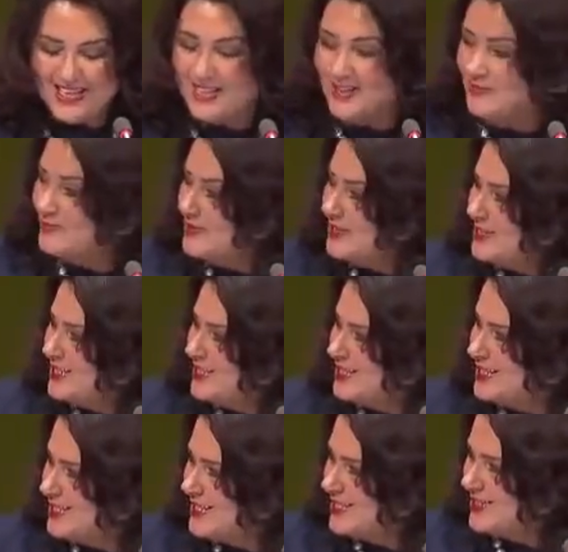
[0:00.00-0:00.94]
the
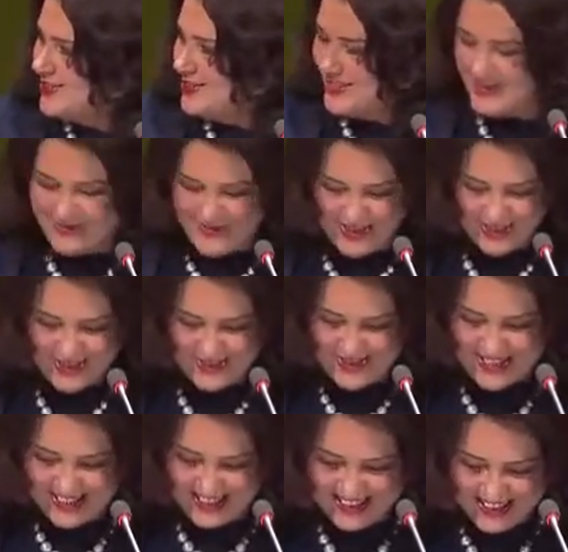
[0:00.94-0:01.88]
princess's dream as
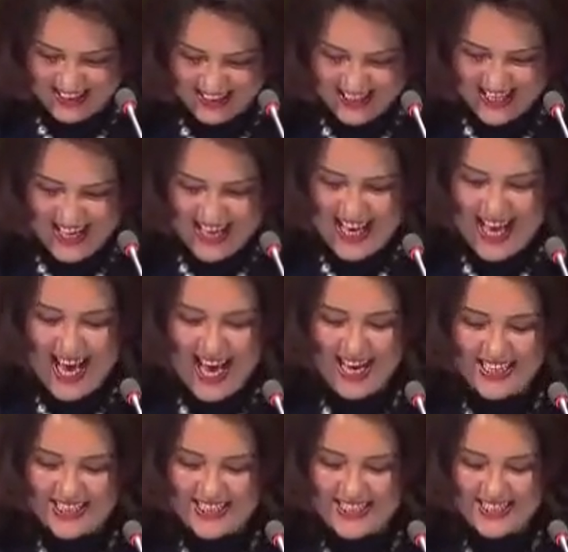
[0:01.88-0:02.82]
well,
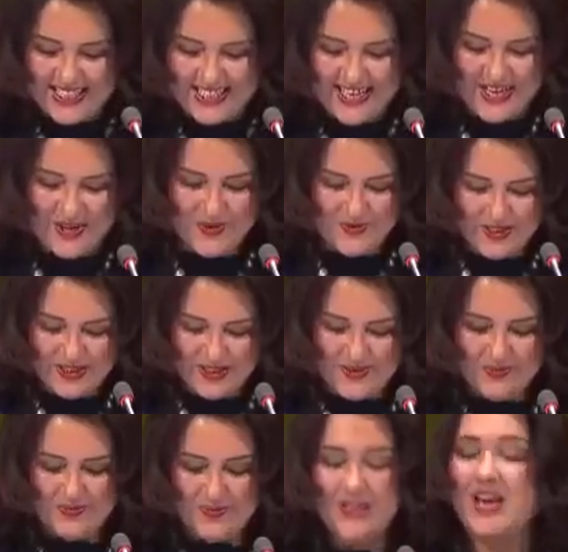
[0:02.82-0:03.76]
and determine
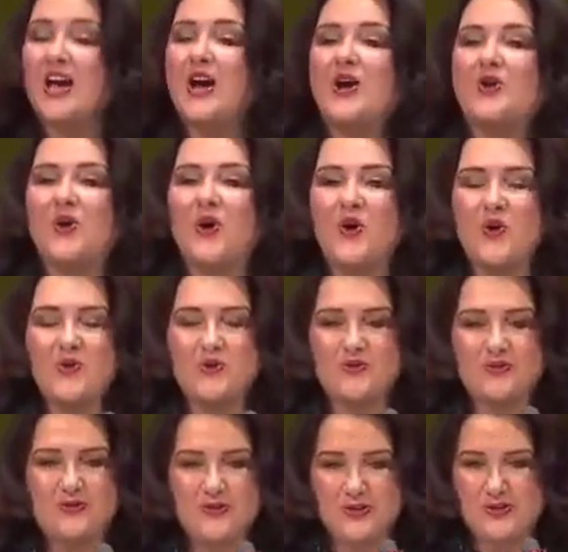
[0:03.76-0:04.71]
her own
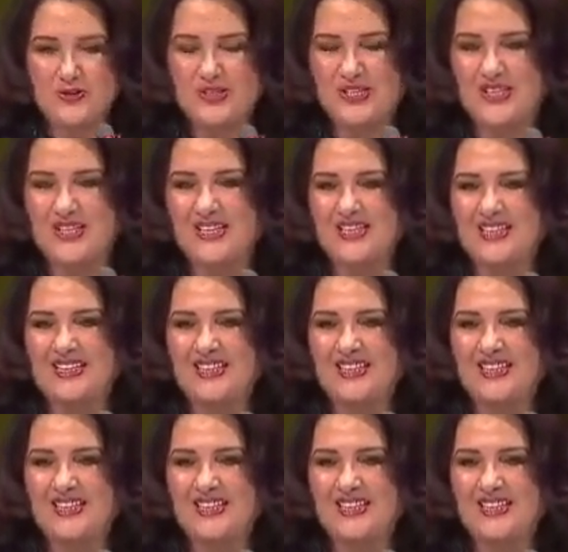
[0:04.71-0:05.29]
future.